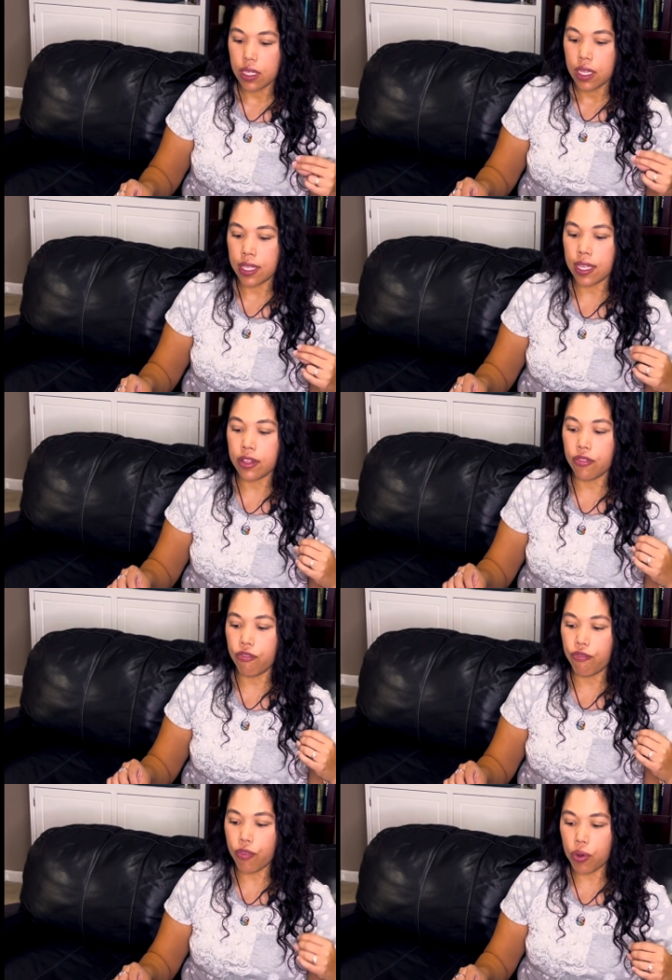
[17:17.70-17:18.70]
And then the
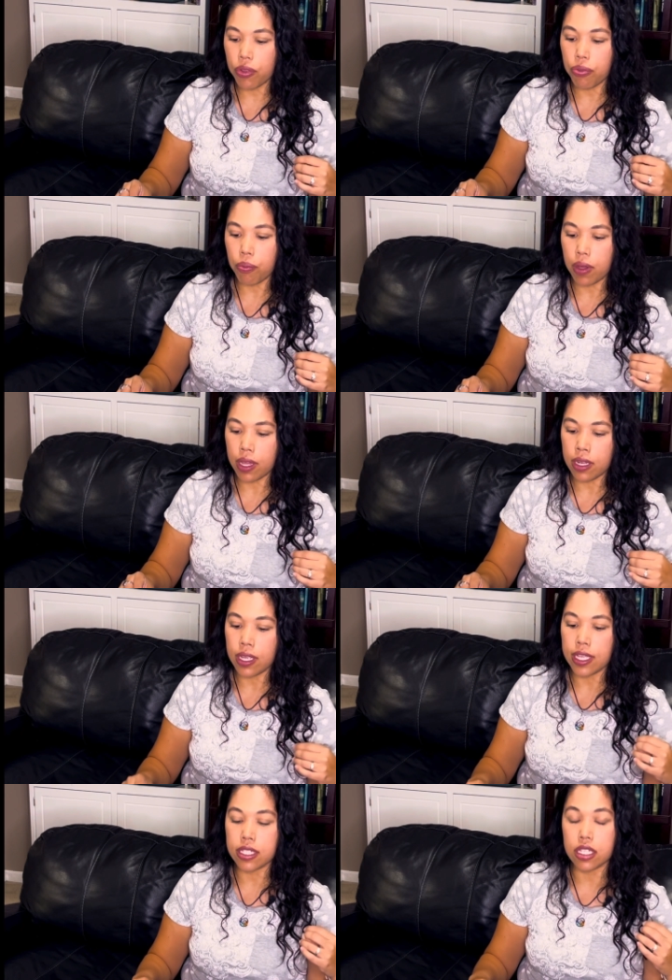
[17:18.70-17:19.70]
fourth one
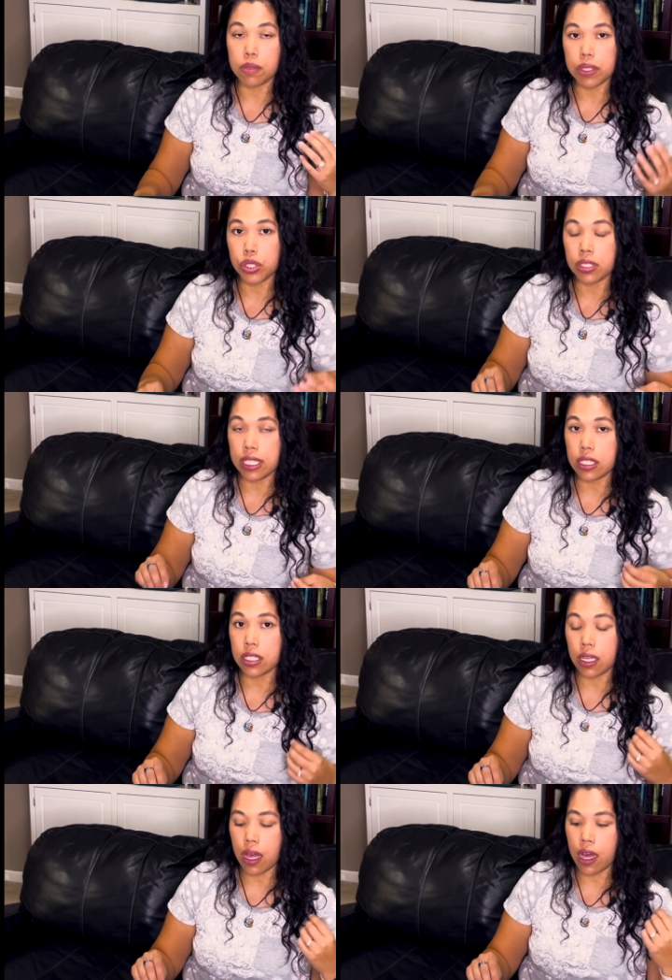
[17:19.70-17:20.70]
is a Special Needs
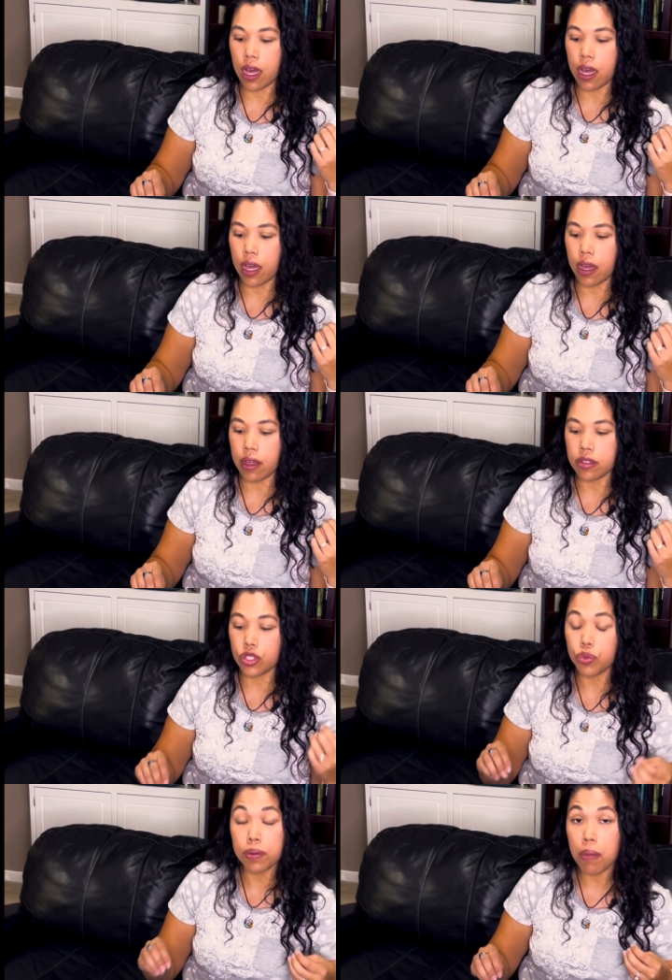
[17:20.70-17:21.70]

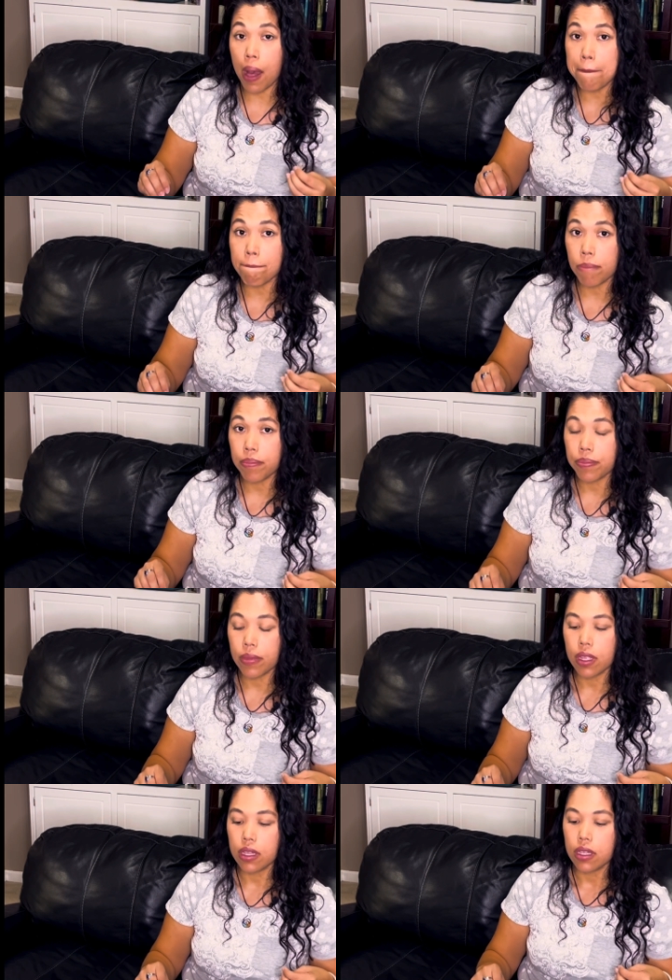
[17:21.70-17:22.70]
Supermom.
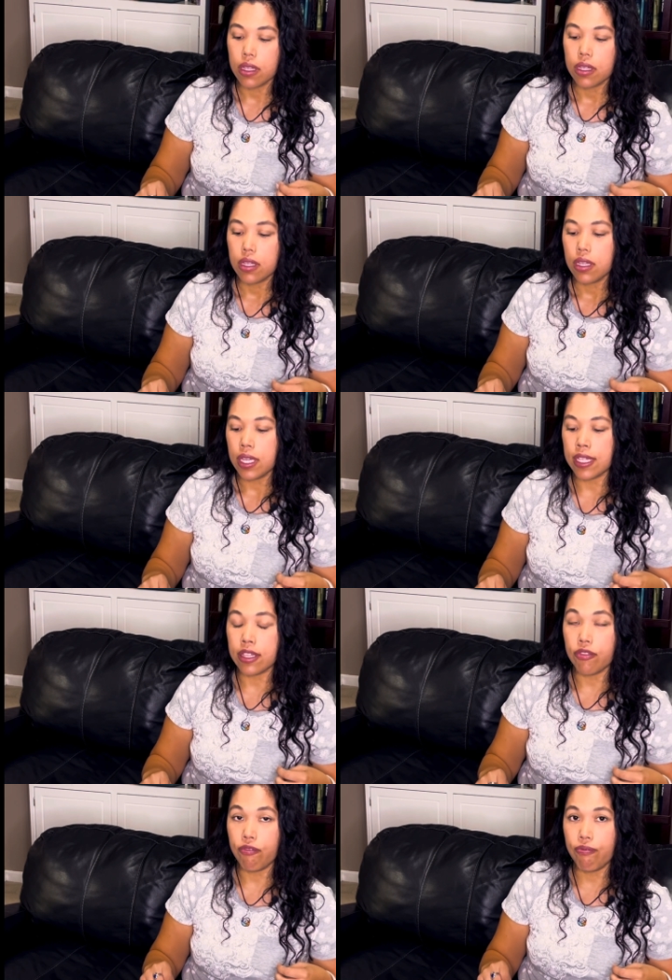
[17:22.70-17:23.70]
And then
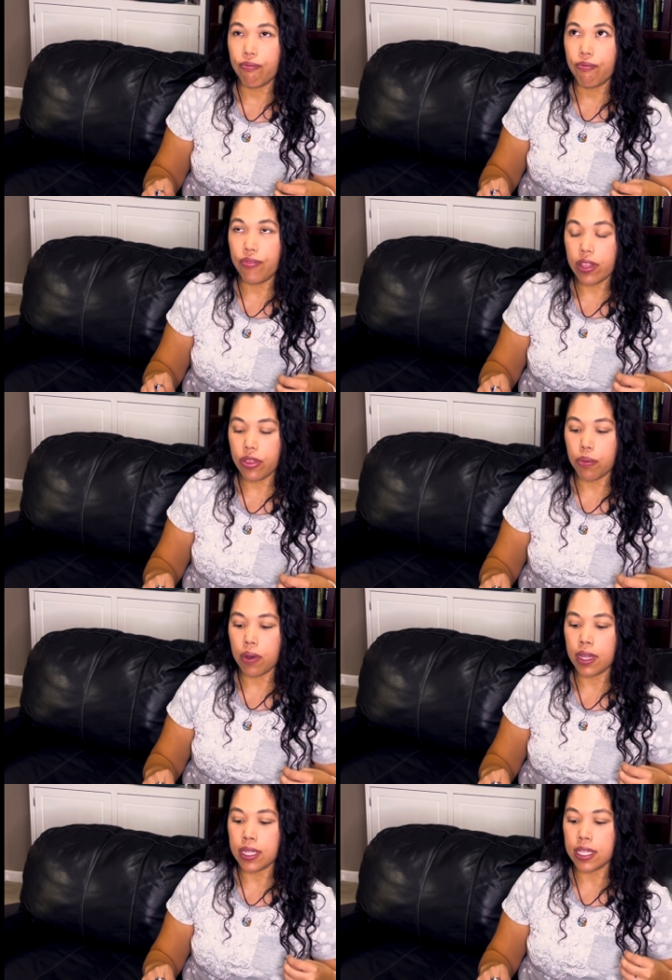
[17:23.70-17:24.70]
the fifth
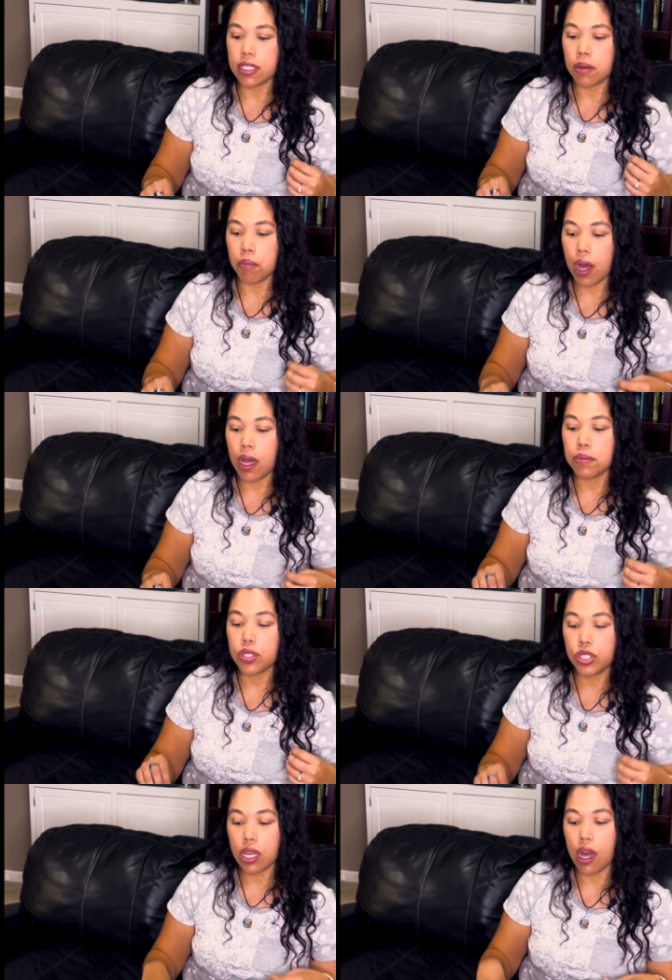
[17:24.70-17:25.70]
one is a Moms
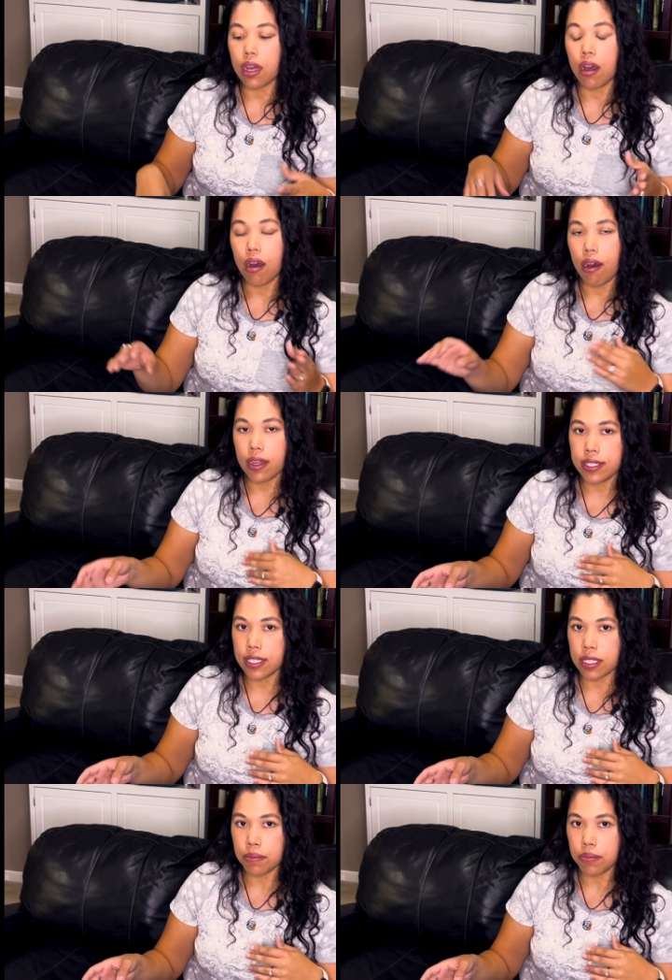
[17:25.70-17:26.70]
Talk
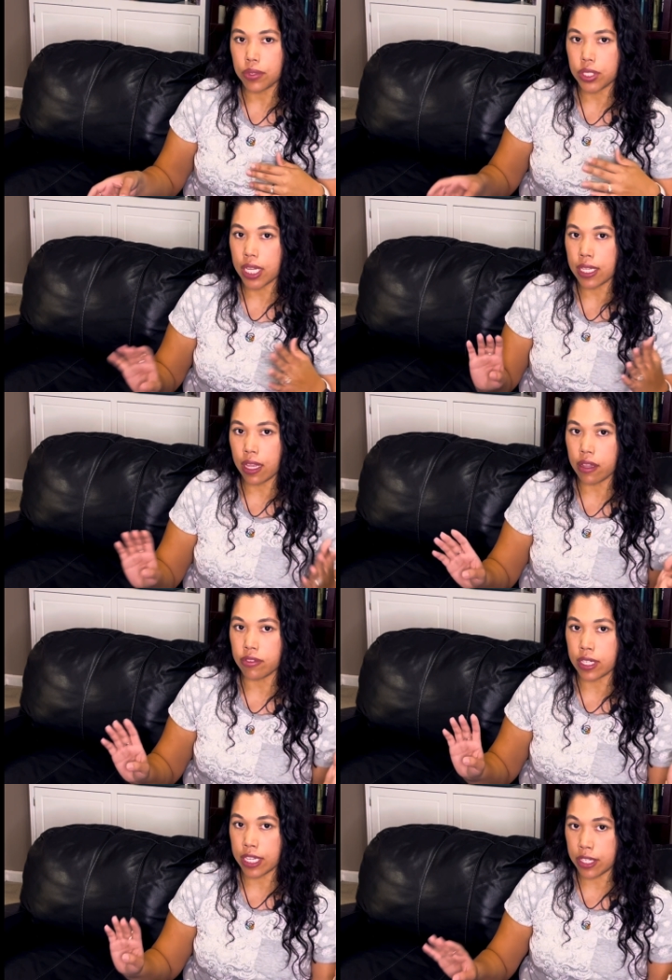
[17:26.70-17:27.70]
Autism, which I love
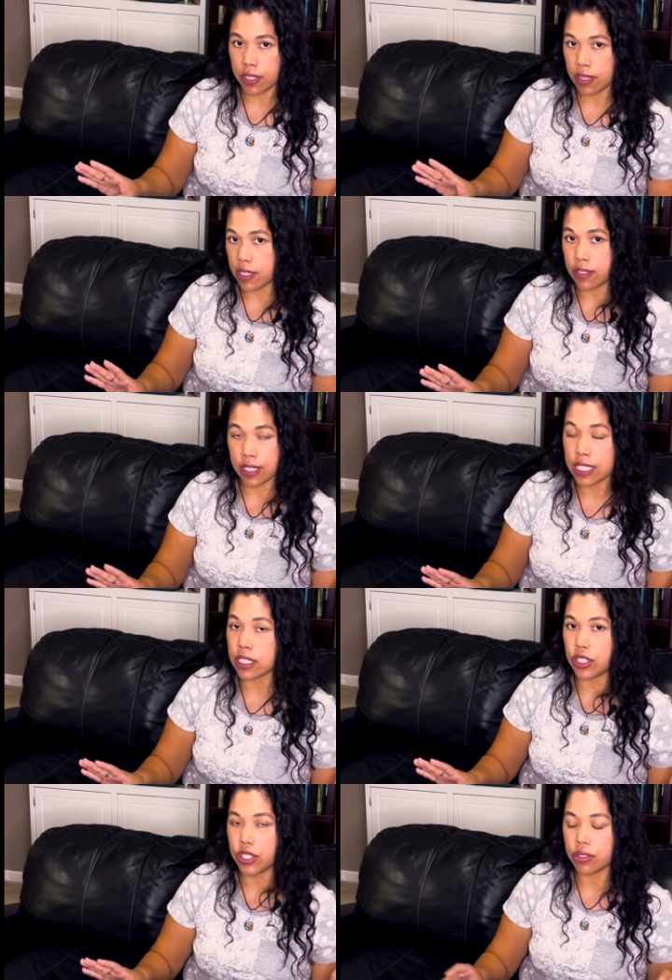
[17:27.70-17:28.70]
and I
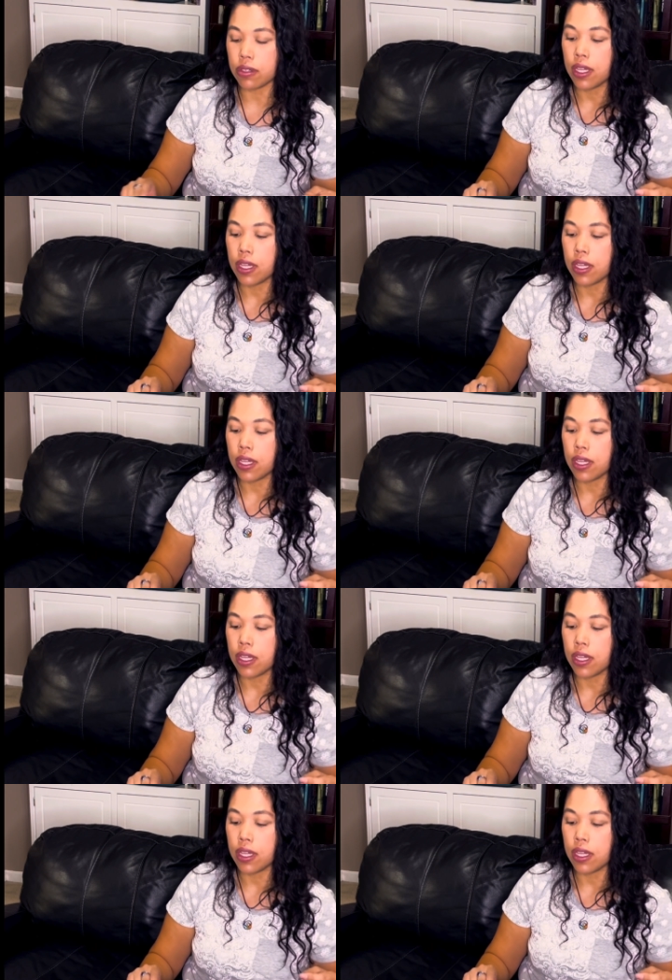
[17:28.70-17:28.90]
listen to.